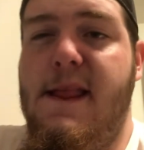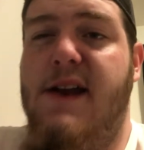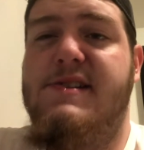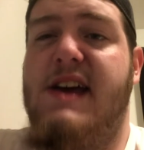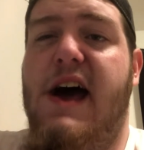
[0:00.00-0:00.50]

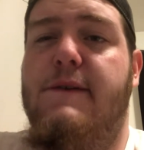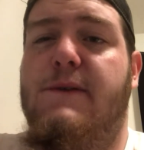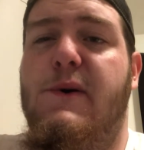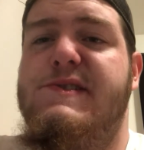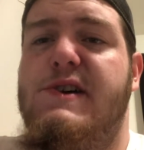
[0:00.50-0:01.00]
and just add a
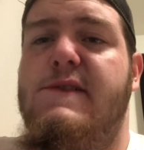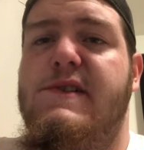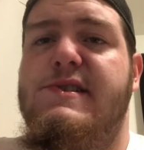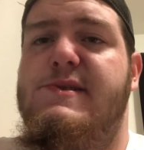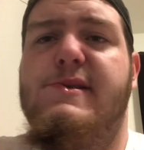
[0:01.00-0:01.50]

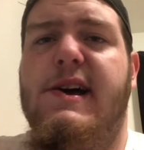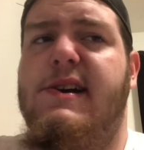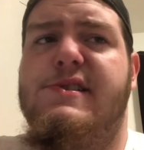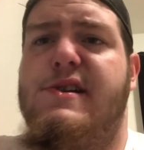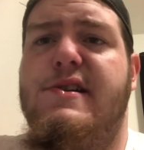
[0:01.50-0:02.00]
voiceover to
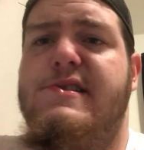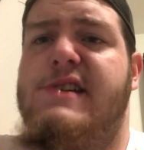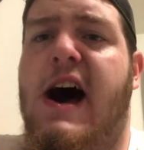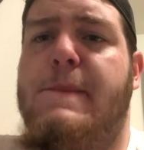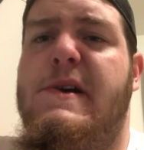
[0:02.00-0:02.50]
like a certain
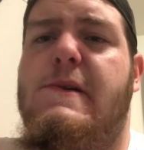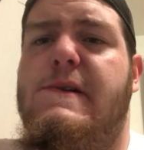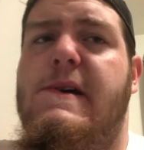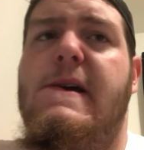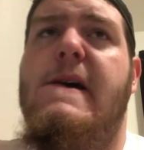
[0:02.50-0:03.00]
topic
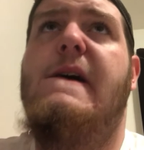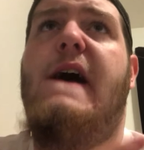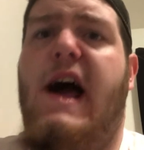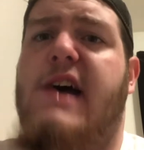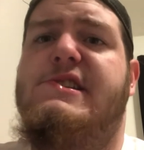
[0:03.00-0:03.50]

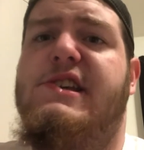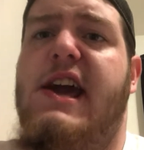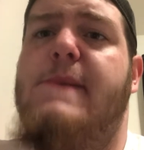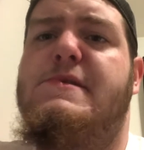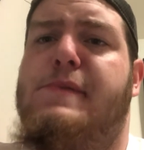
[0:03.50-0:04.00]
as the
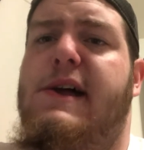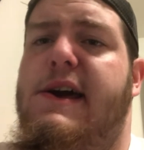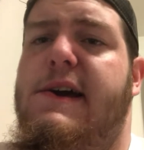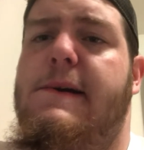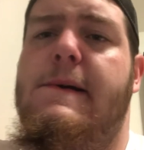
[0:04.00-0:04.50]
game's
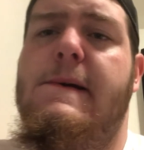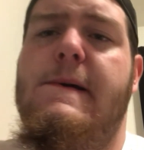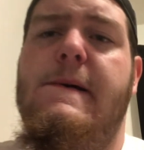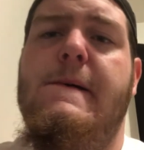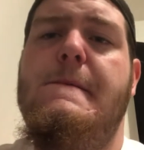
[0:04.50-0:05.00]
playing.
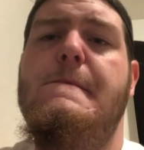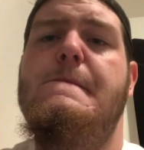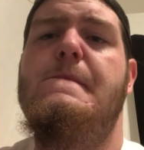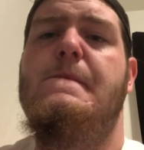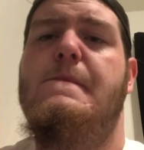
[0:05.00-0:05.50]

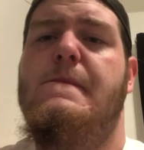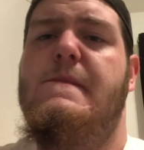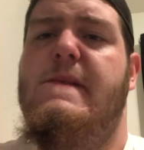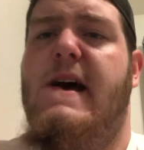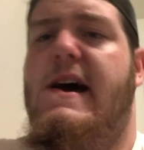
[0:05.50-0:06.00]

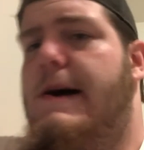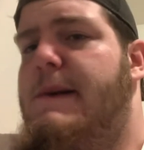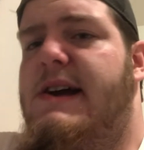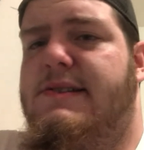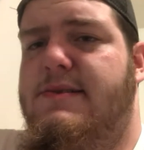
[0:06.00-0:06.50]
I
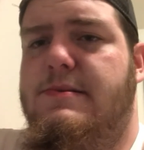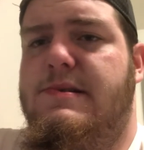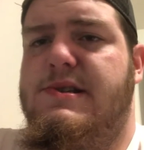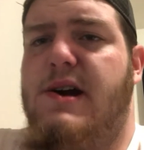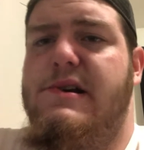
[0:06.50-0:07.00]
might
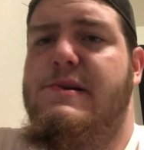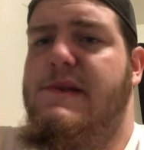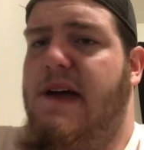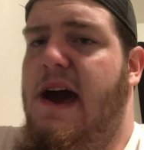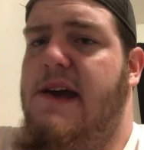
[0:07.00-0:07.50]
start
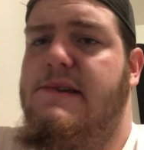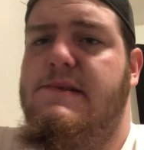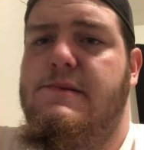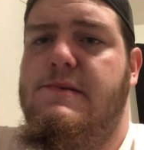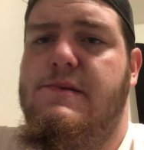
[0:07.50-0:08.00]
doing that,
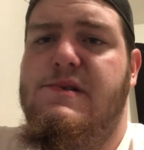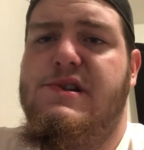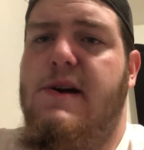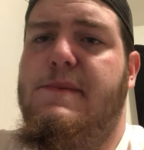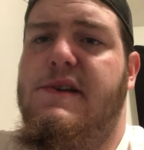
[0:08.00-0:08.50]

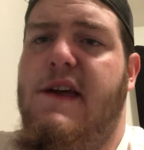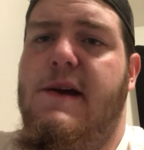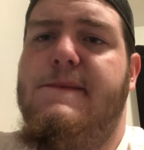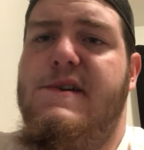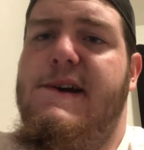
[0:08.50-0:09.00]
start putting that
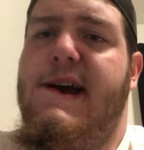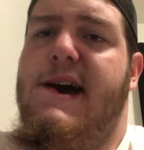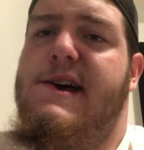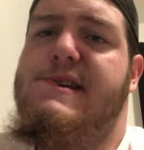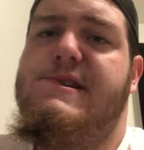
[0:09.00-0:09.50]
up for you
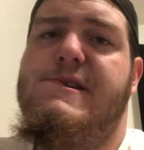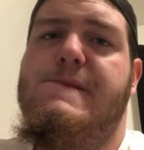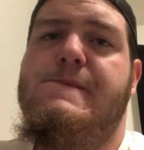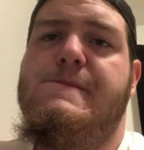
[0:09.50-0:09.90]
guys.